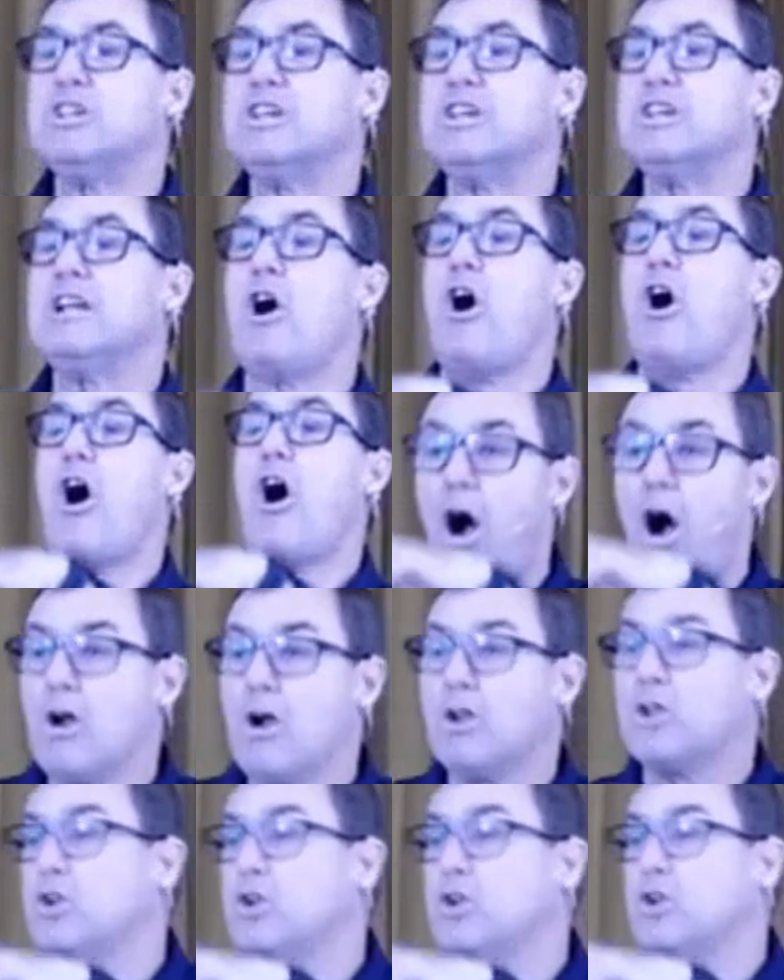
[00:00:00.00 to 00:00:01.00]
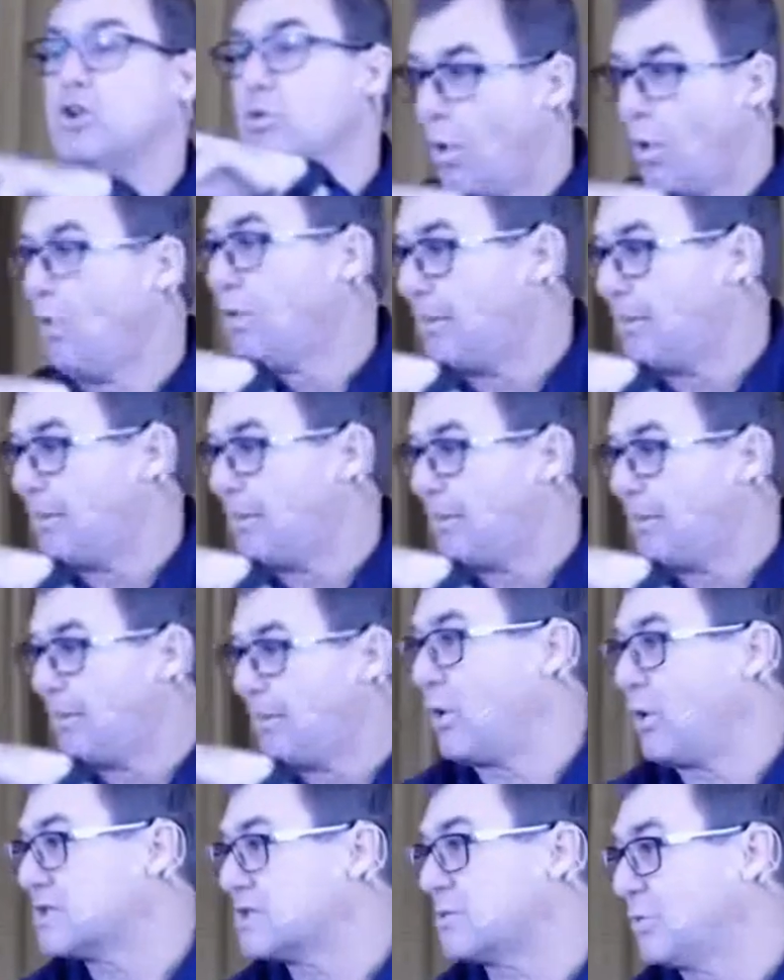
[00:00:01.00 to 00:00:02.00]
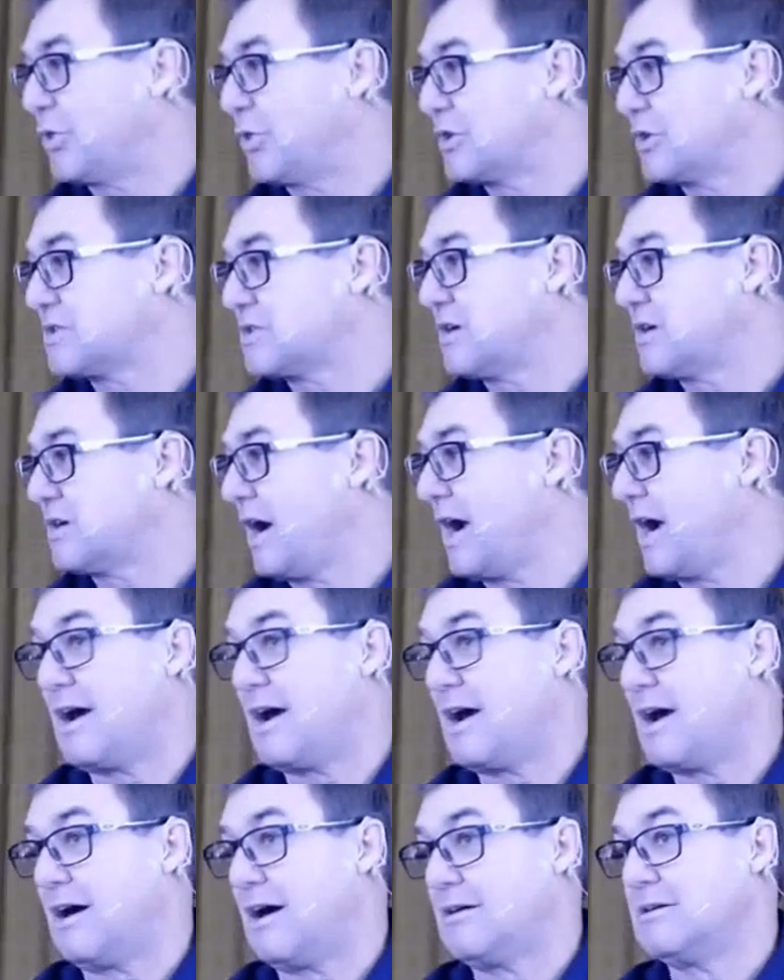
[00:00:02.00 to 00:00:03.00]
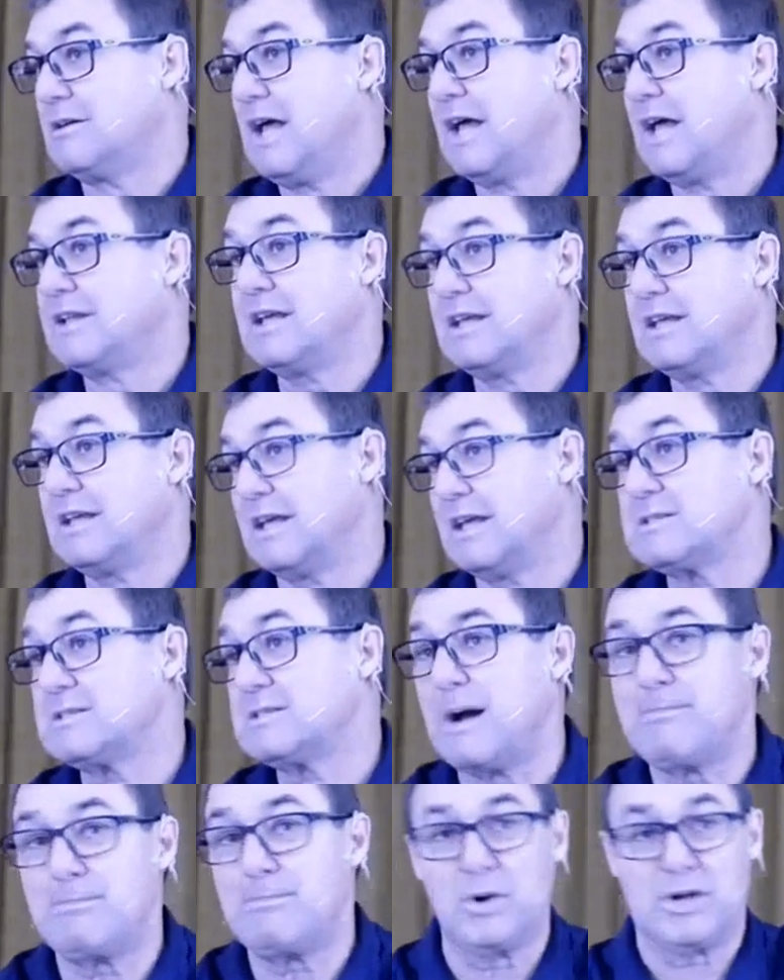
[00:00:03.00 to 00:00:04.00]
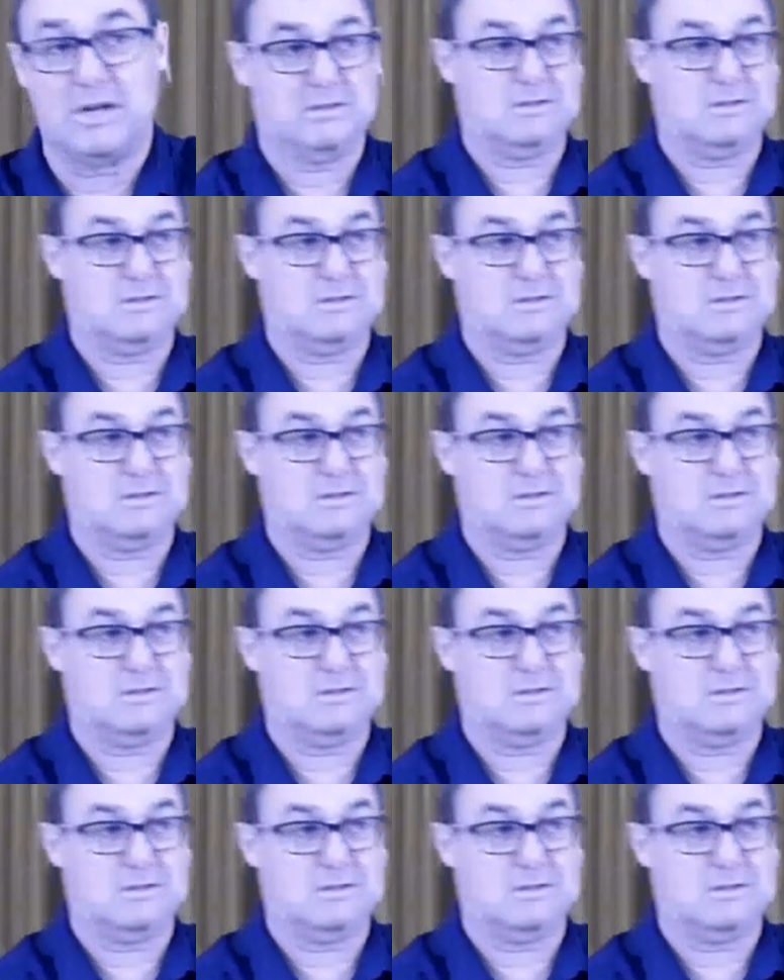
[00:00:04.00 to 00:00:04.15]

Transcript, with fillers: going to argue all the points with this guy now. And here's my point.